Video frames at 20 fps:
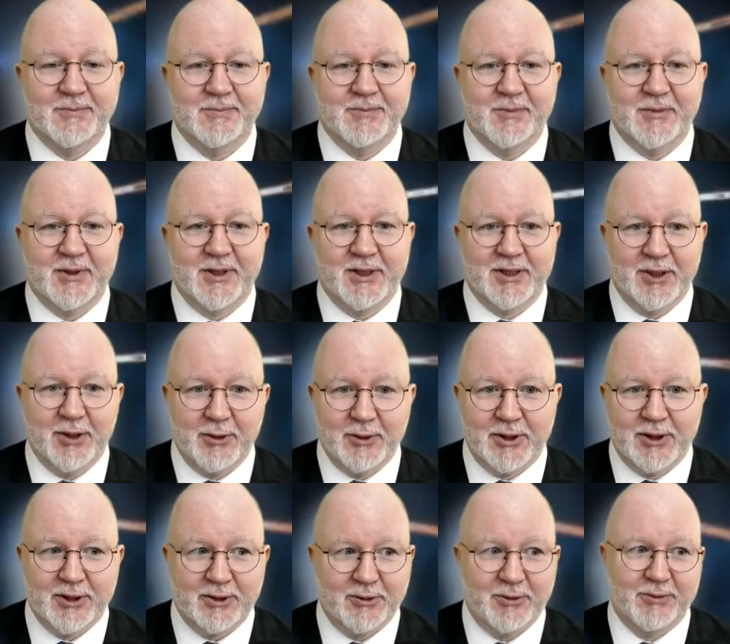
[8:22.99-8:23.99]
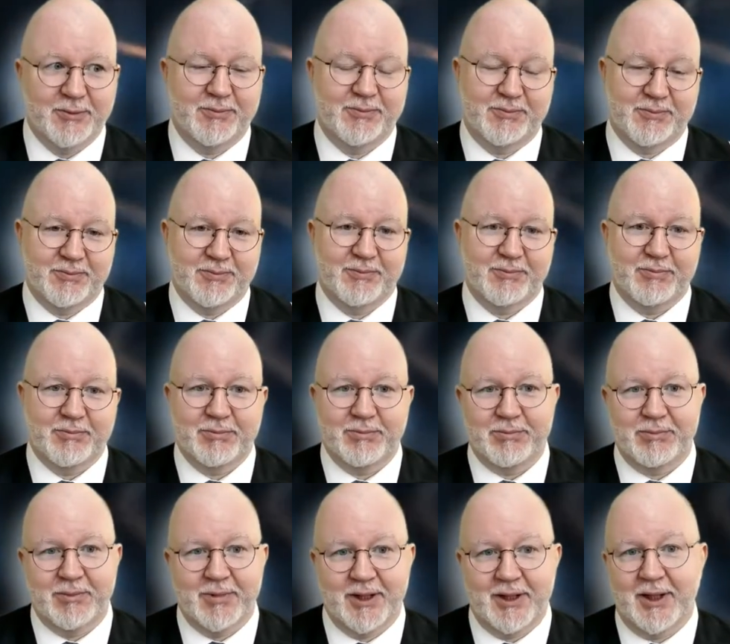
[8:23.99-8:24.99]
is also,
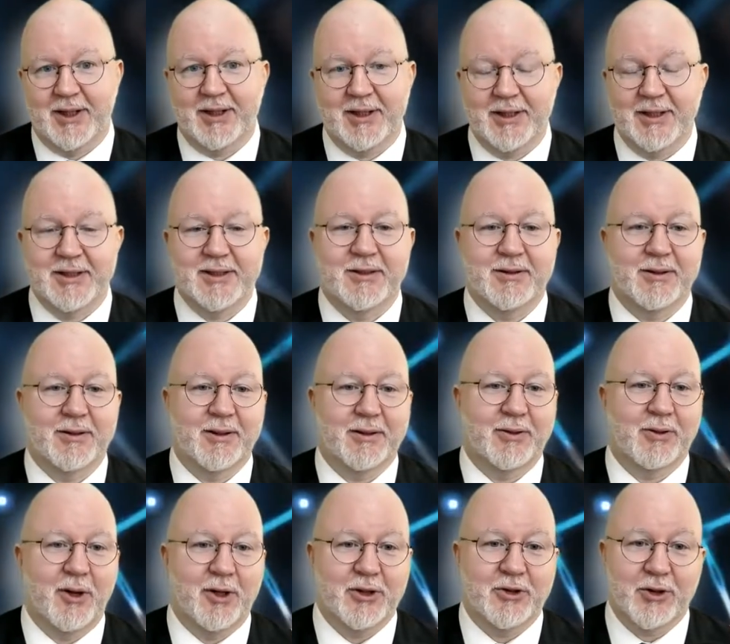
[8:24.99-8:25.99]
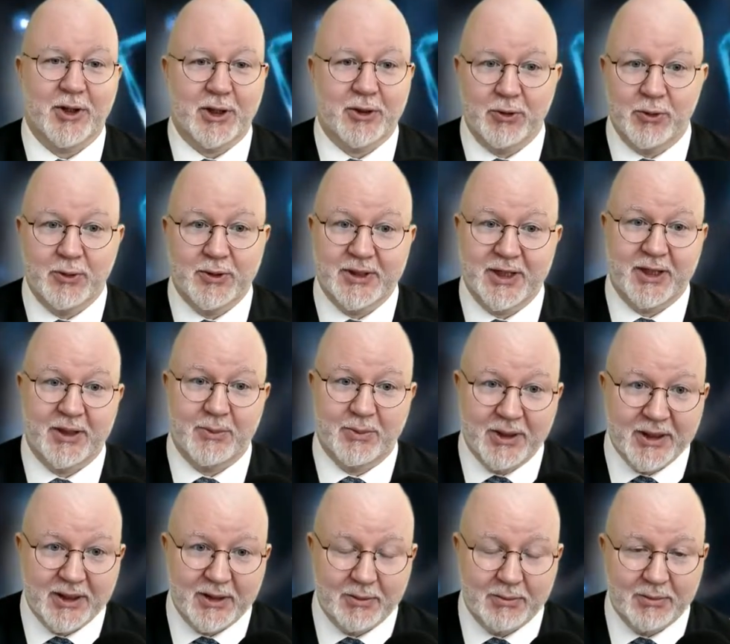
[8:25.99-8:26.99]
at least the contract rules are
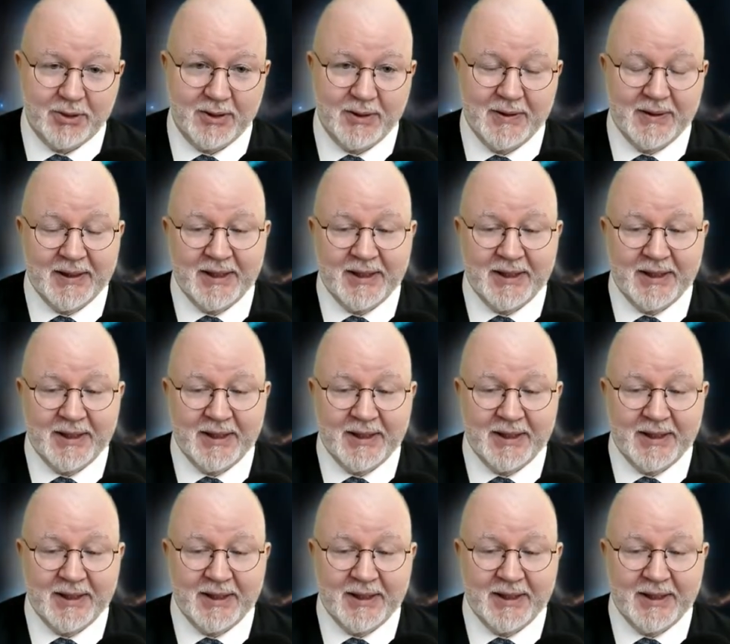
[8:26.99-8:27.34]
applicable.